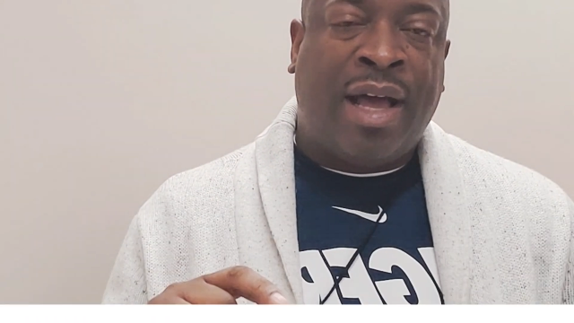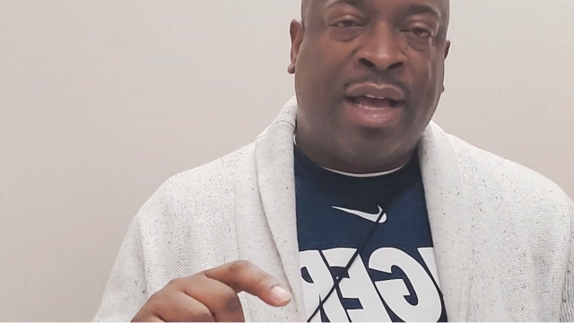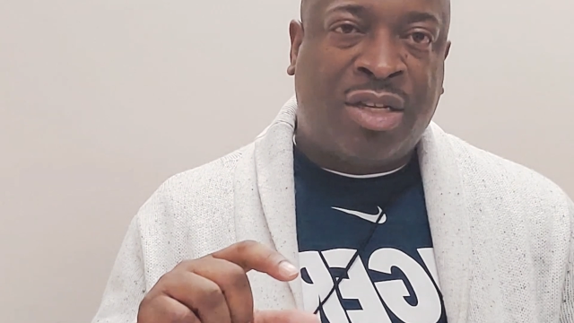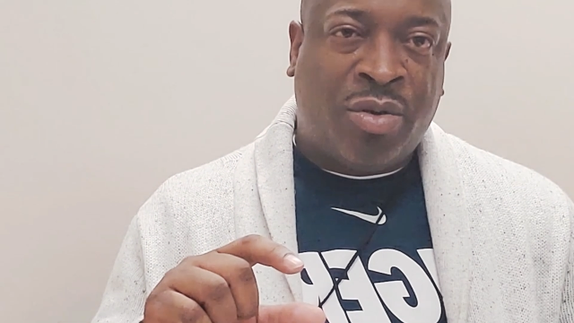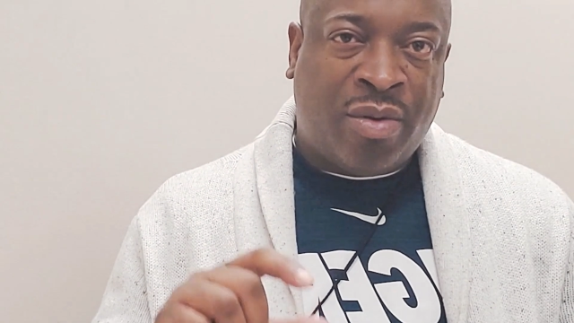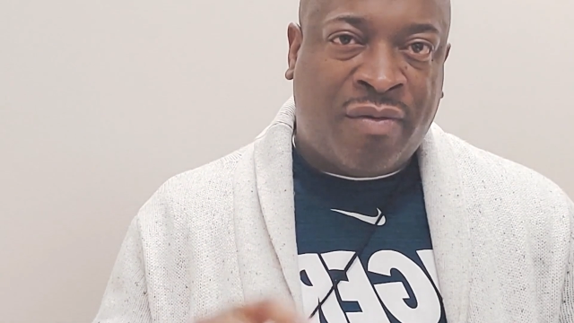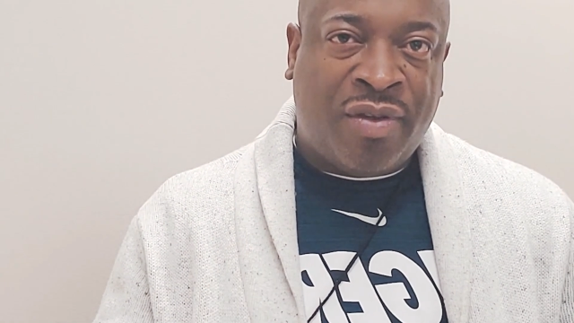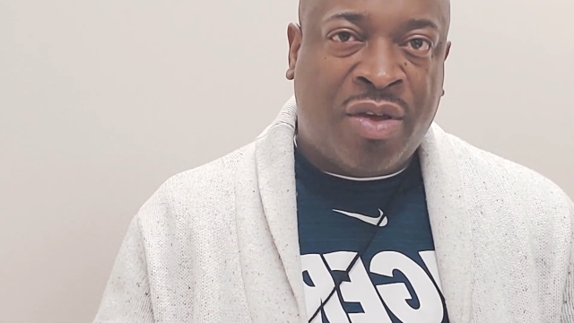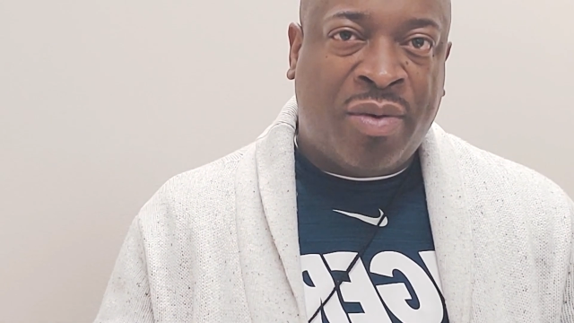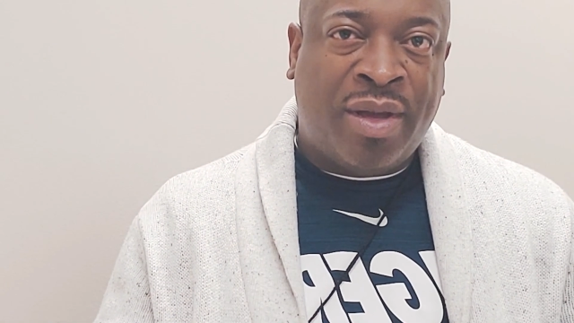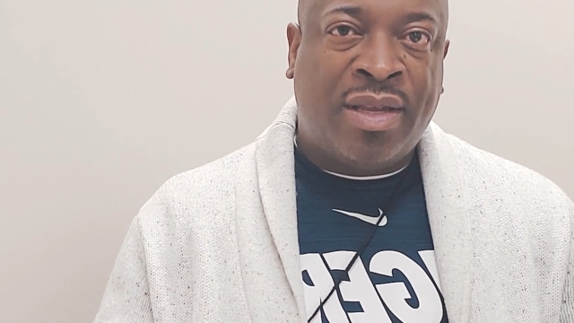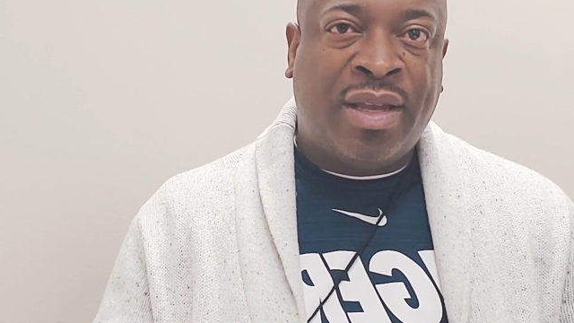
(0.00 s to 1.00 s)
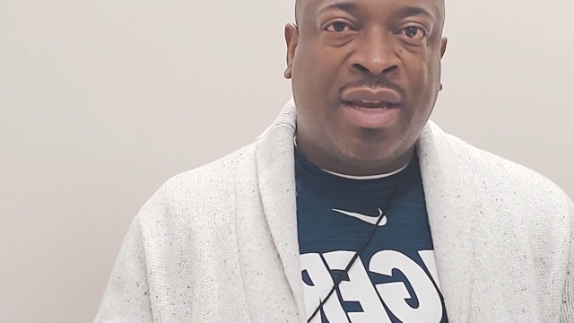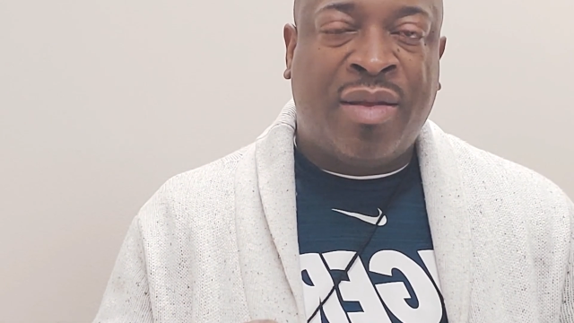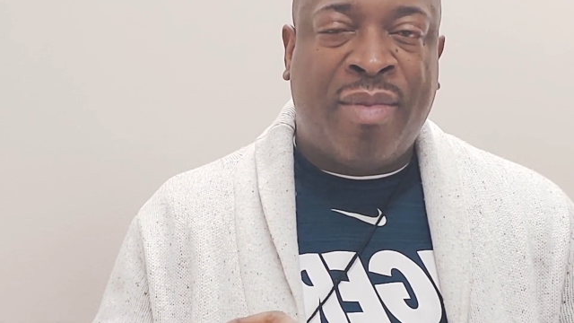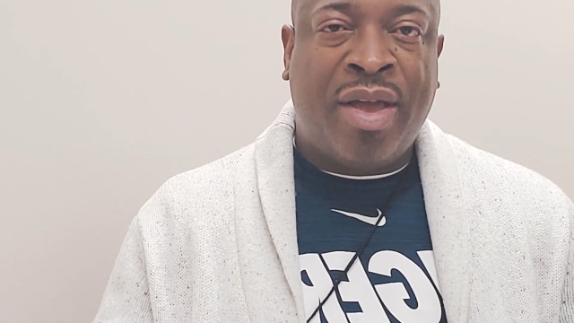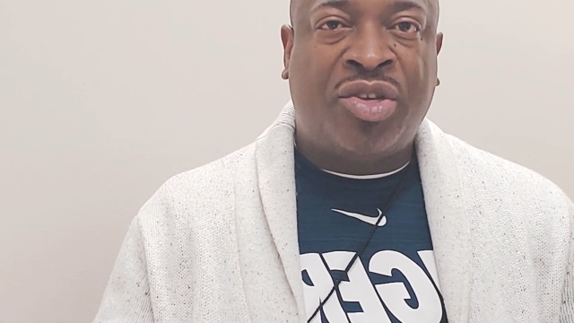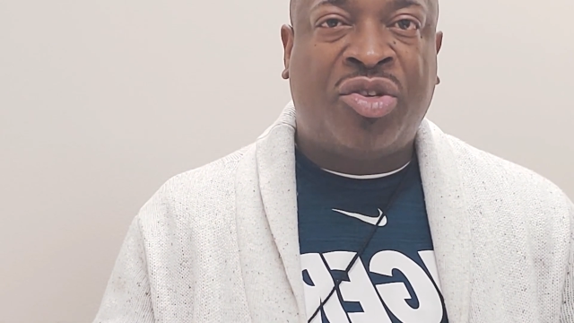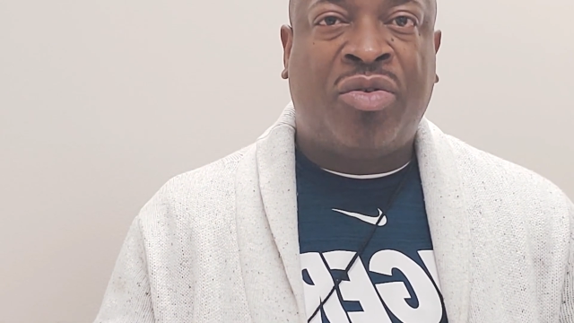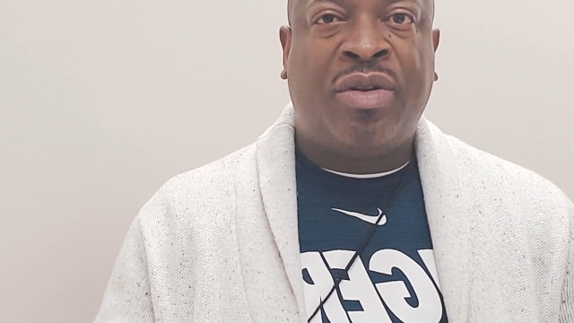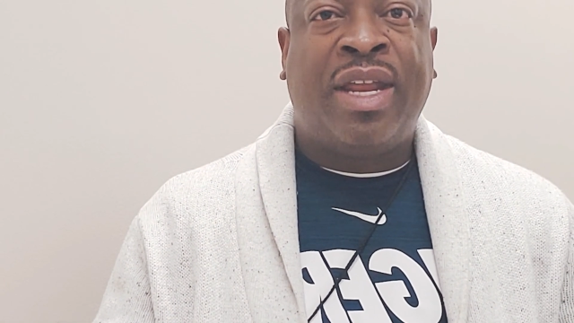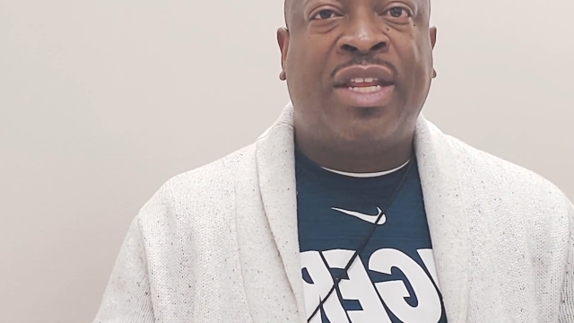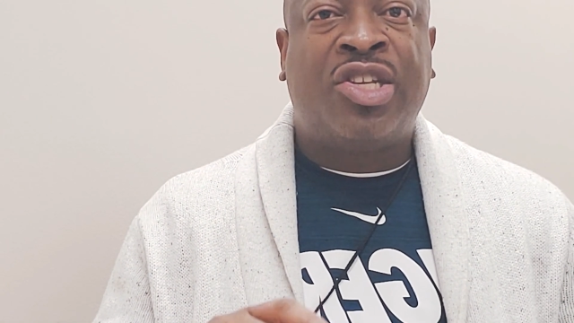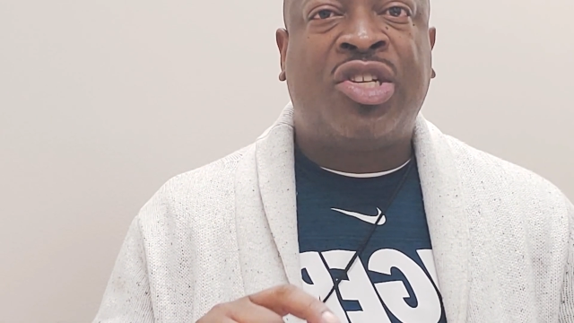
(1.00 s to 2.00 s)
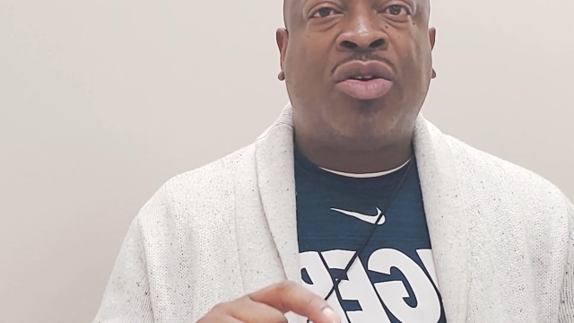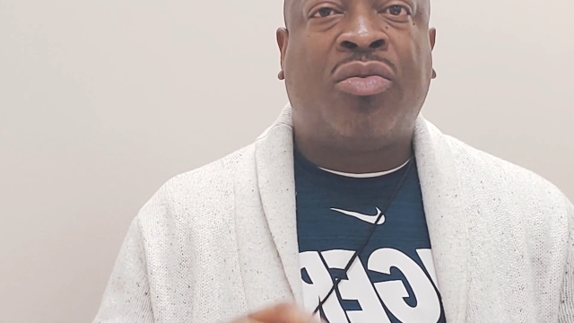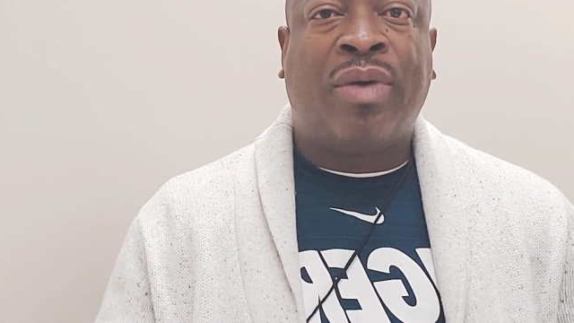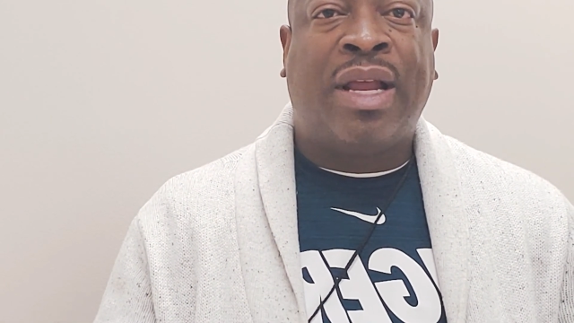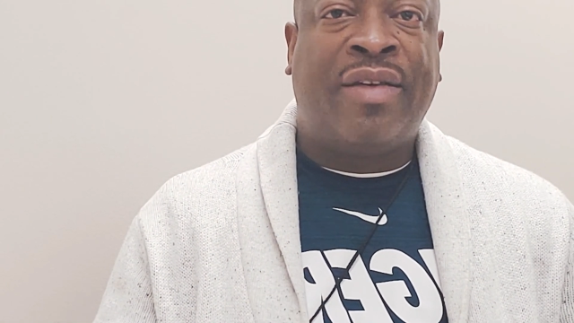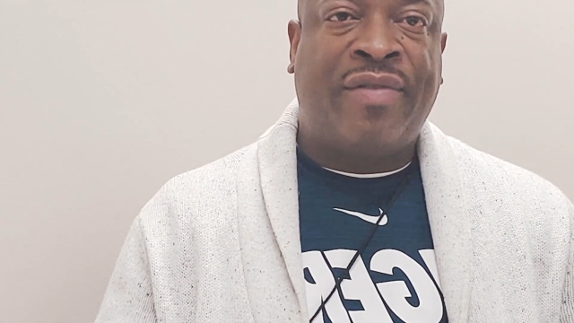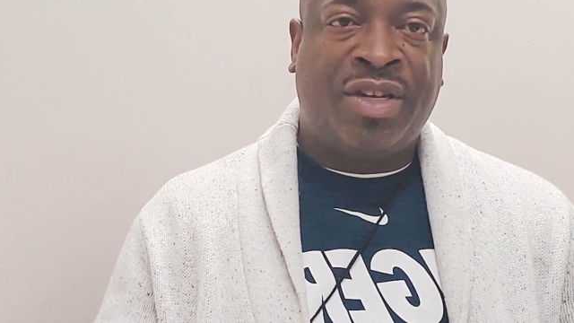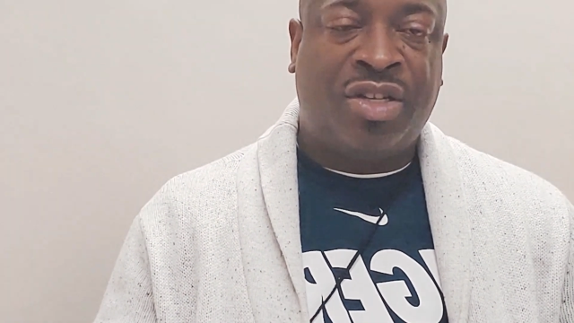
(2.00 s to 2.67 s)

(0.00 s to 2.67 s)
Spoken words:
to review it and to make sure that it's still relevant